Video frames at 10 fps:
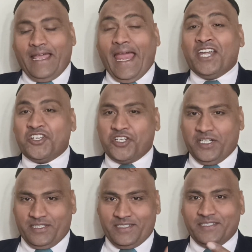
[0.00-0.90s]

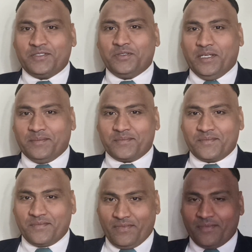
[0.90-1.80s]
handshake to them,
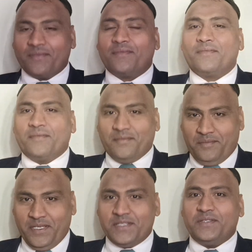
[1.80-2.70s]

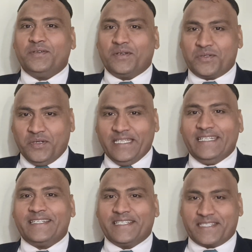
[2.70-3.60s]
means you are
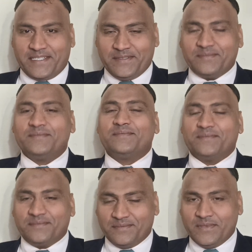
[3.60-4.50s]
showing interest.
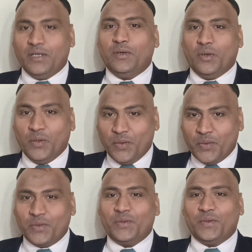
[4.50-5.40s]

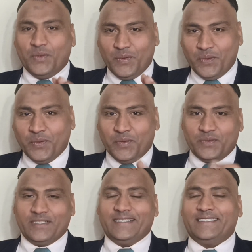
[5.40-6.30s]
Ooh,
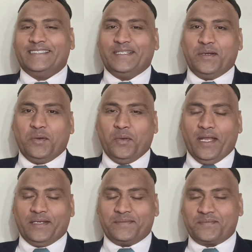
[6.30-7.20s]
ooh.
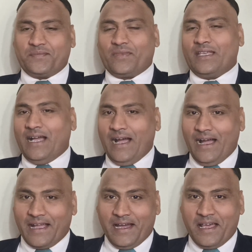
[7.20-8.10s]
Well,
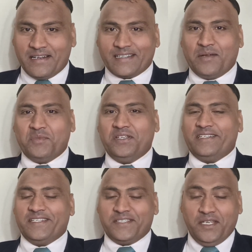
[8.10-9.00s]
akar
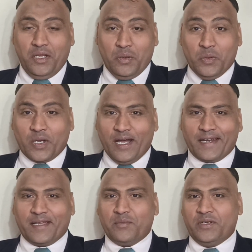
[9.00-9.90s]
communication,
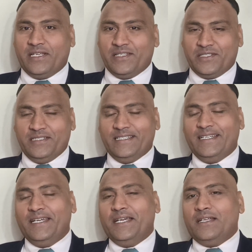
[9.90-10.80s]
ukar communication.
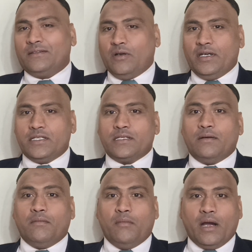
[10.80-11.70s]
Third is
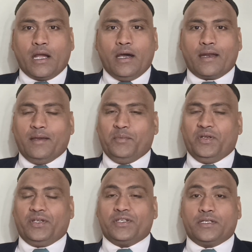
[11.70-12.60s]
makar
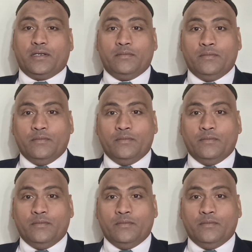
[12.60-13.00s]
communication.